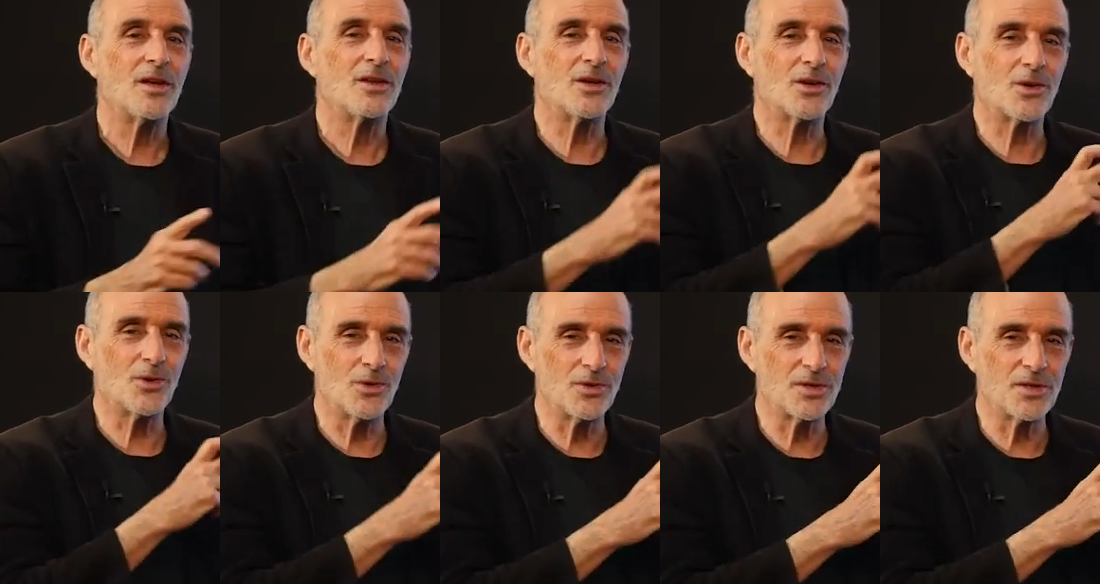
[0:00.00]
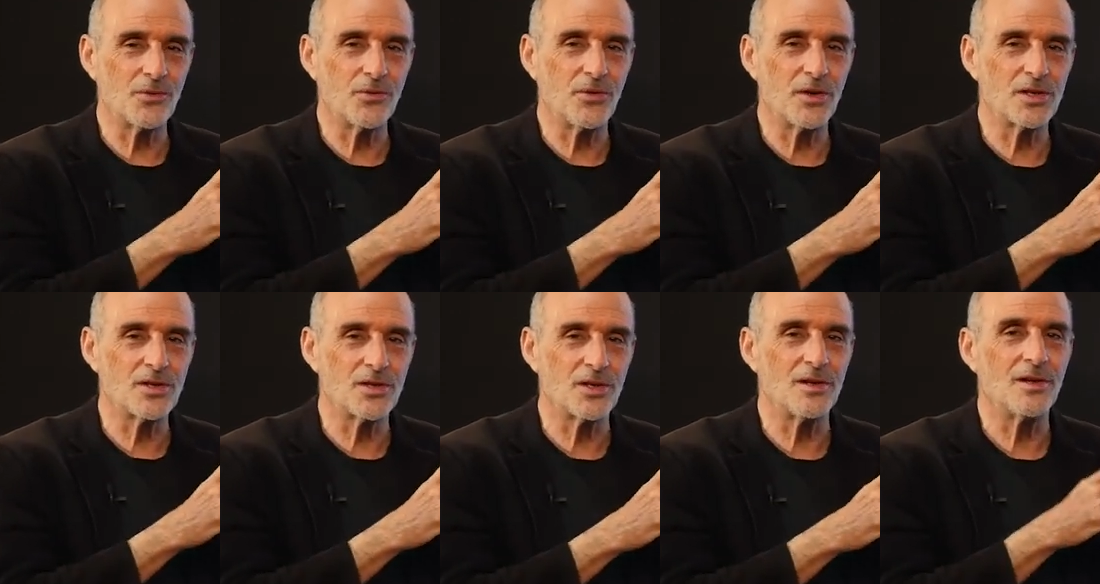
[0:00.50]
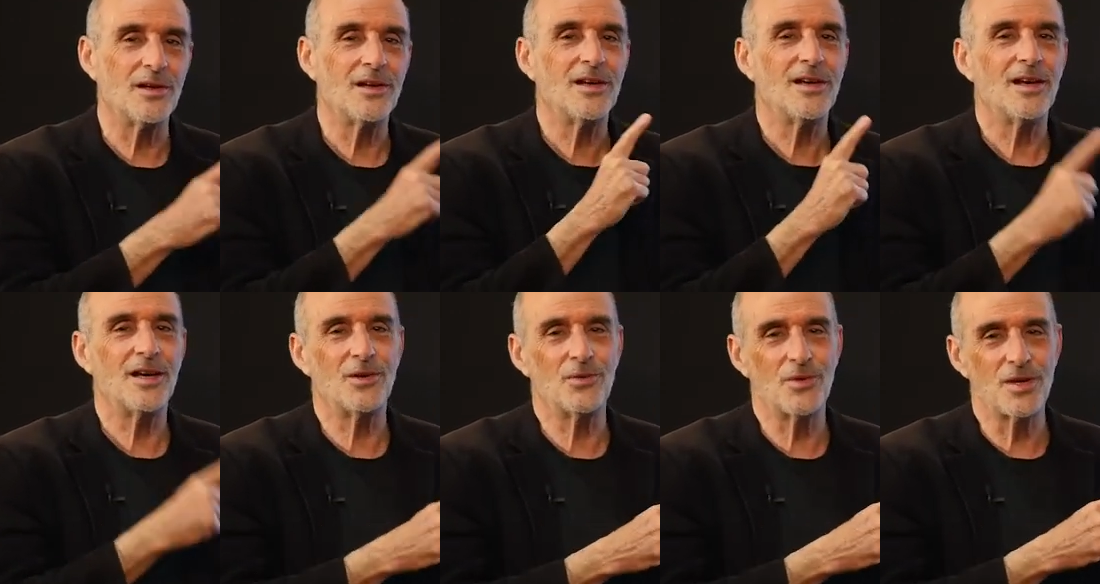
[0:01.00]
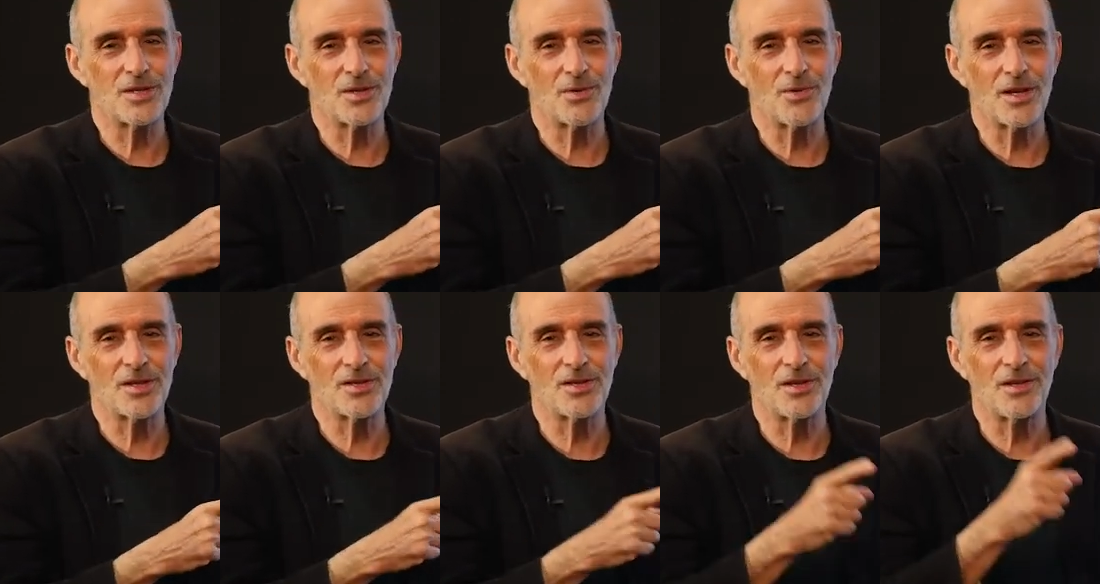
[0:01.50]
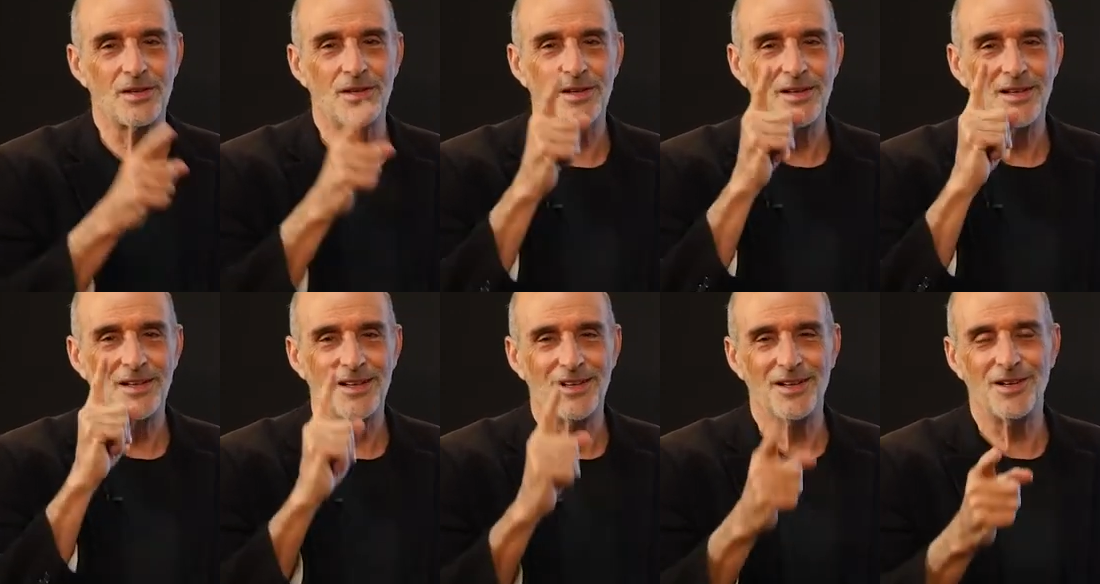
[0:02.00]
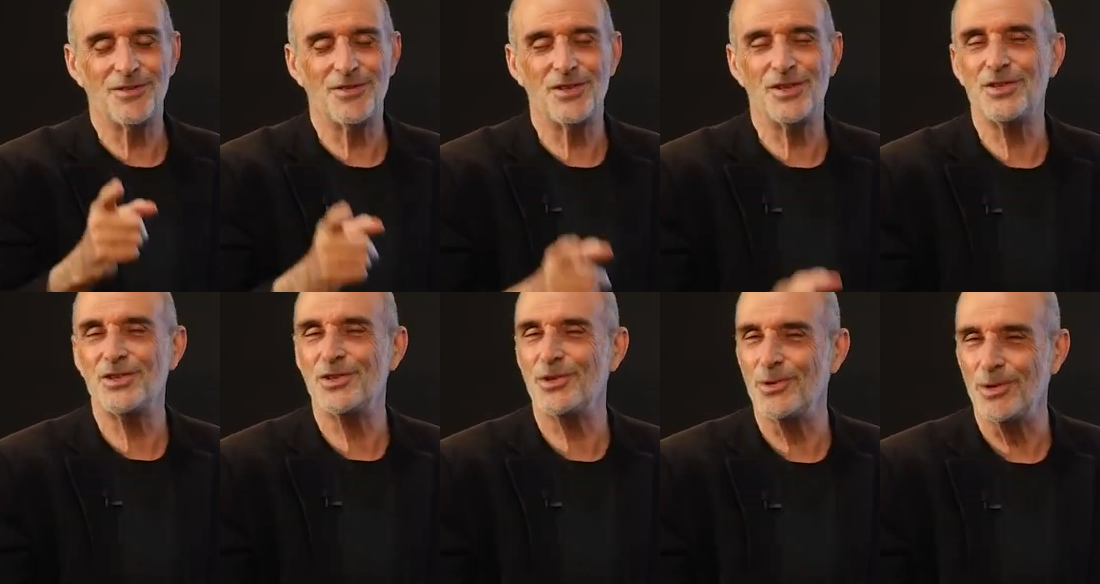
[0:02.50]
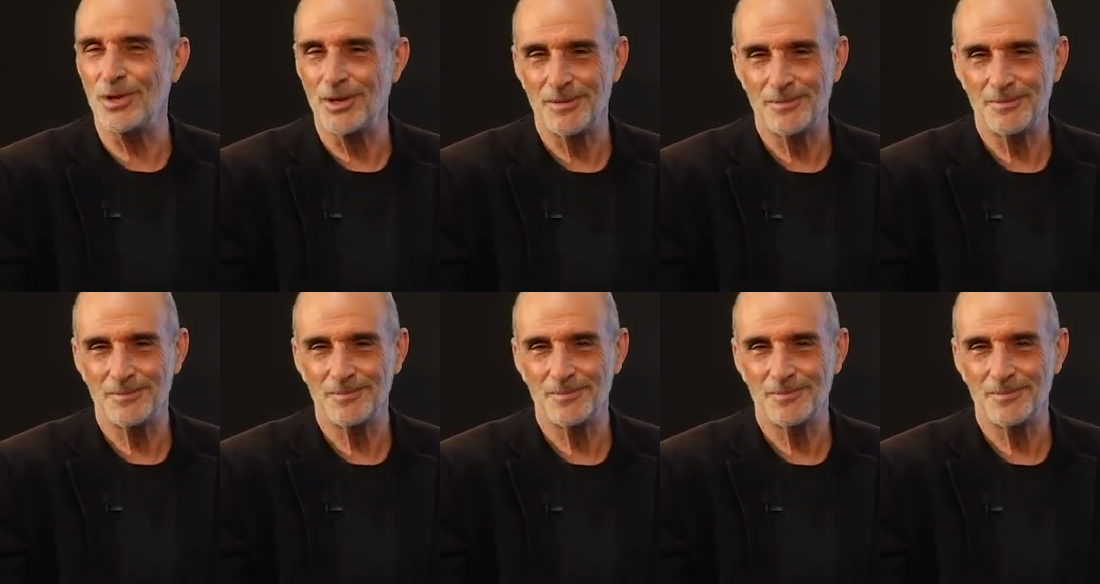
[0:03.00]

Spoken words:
the crucifixion and resurrection of Yeshua.